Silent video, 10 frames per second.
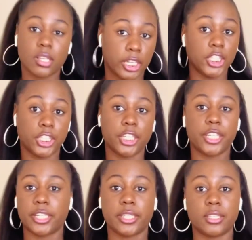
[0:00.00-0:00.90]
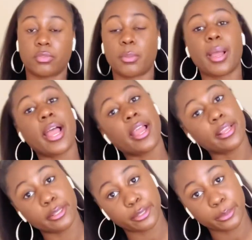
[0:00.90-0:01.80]
It should, at least. From
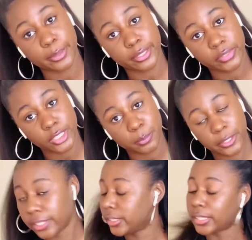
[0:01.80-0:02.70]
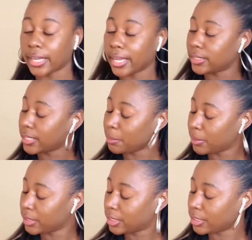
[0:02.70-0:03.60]
my little bit of experience, I can't say
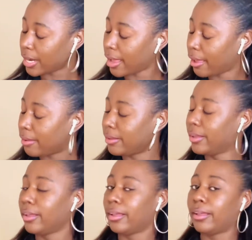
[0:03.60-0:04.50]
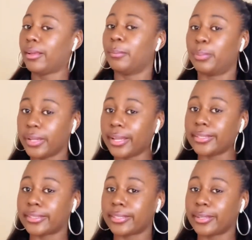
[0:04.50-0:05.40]
much, child.
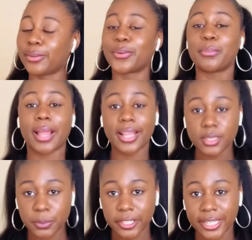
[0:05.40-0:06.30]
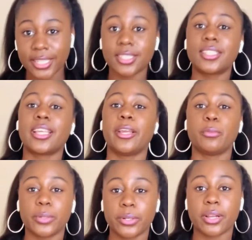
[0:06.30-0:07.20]
But from my experience, it
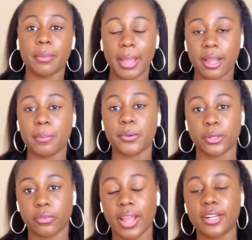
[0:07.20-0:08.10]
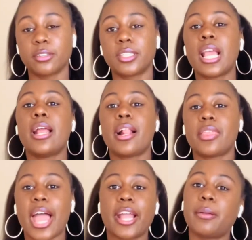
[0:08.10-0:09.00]
will come back up on your finals. And
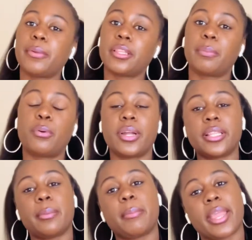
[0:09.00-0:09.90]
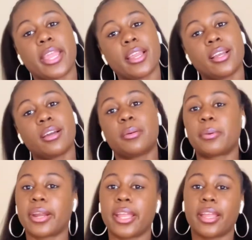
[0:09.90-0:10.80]
that could be the point that make or
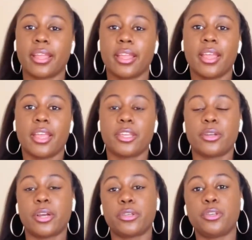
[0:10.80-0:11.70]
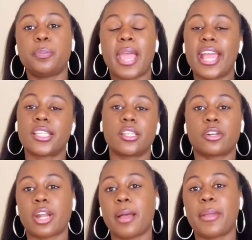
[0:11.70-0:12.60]
break, you know, you passing
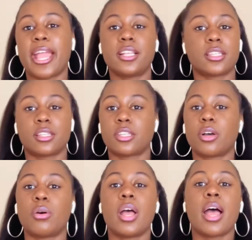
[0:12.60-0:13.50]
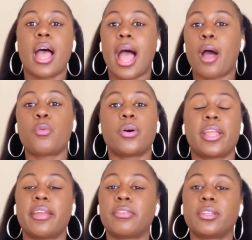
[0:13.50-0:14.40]
or not passing. So I want
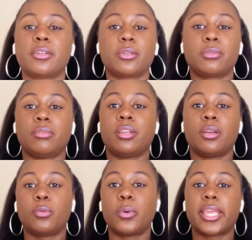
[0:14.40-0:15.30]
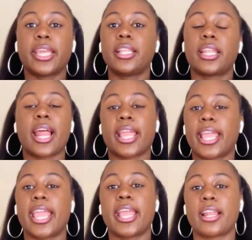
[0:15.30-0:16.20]
every little wicket that I
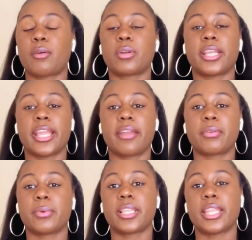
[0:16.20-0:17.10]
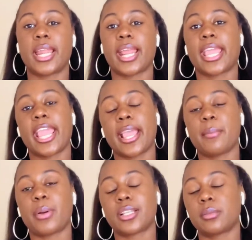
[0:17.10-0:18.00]
can. I want to hit every wicket that I can
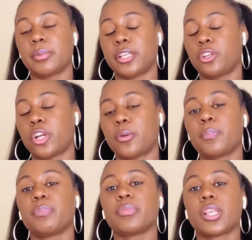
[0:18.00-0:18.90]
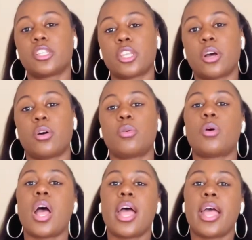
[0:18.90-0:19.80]
possibly, you know.
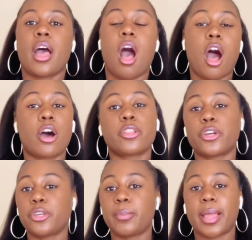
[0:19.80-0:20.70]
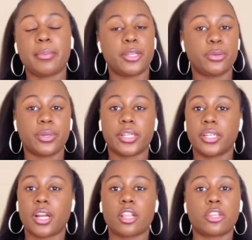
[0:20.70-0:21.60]
So although you might be doing
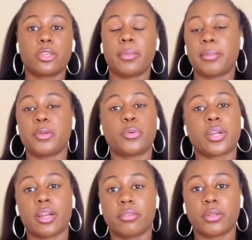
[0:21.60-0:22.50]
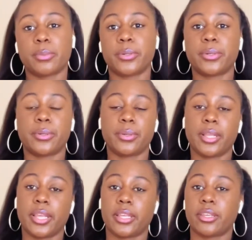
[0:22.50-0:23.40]
good, although you may be doing comfortable
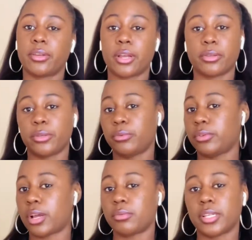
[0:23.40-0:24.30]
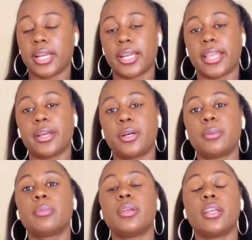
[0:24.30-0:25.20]
and, you know, you don't need any
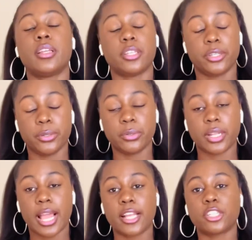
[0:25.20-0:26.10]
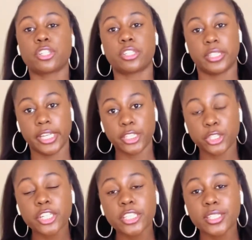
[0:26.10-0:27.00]
help, utilize your
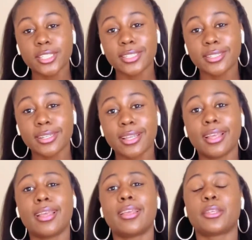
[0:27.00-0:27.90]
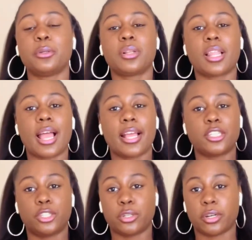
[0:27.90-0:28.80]
teachers, utilize
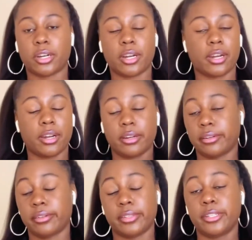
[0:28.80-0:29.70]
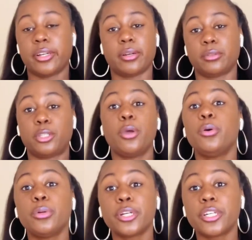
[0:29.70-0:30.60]
your, you know,
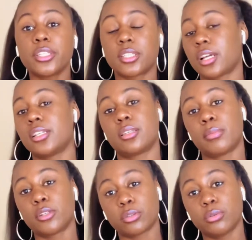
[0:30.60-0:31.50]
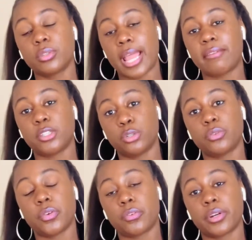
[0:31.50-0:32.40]
tutors, because most schools have a tutor
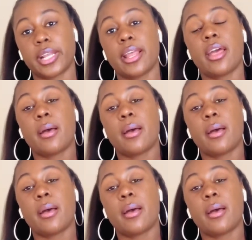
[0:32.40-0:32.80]
for free.